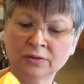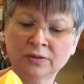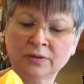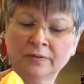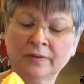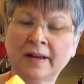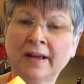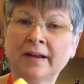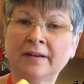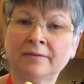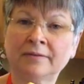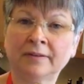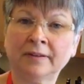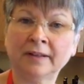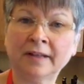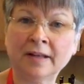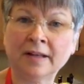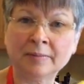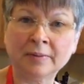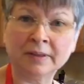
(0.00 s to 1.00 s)
of half a
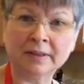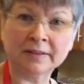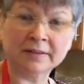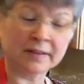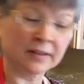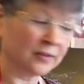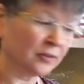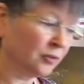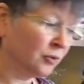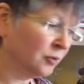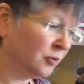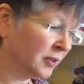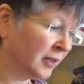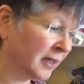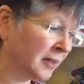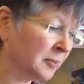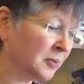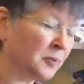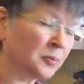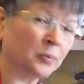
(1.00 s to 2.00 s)
lemon. It says 2
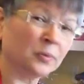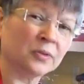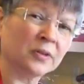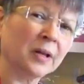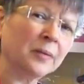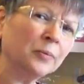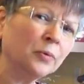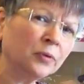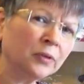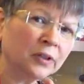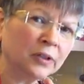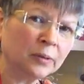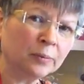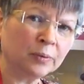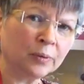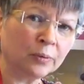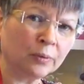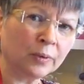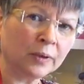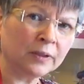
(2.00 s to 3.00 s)
tablespoons. I'm only going to
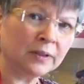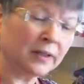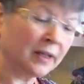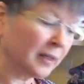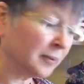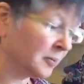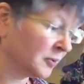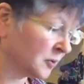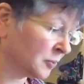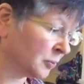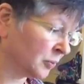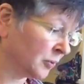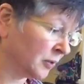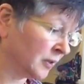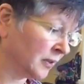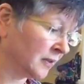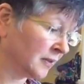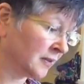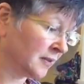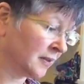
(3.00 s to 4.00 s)
put 1 tablespoon in
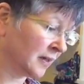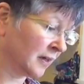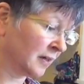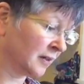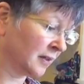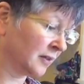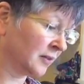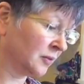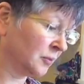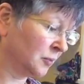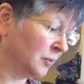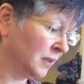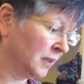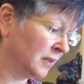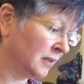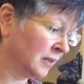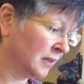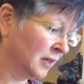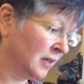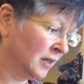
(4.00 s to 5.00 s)
to start, because we
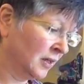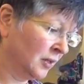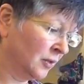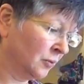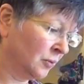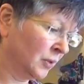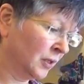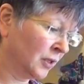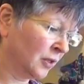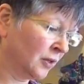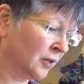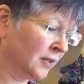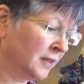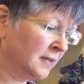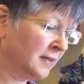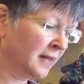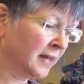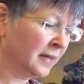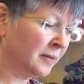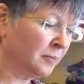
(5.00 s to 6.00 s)
can
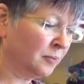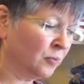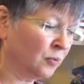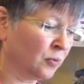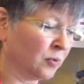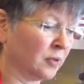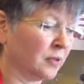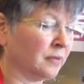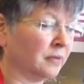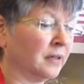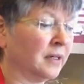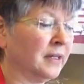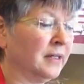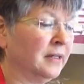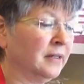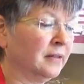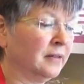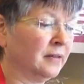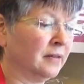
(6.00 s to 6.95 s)
always add more, right?